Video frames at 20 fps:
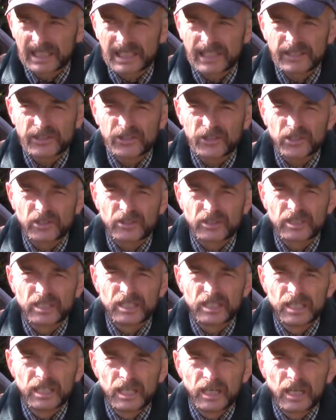nature.
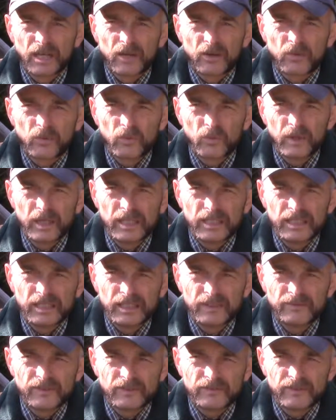We
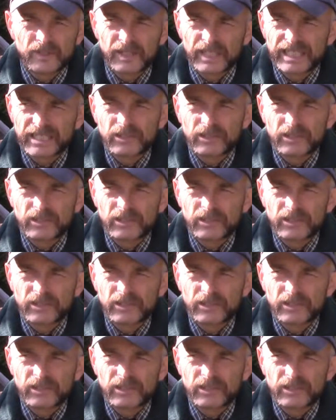live a very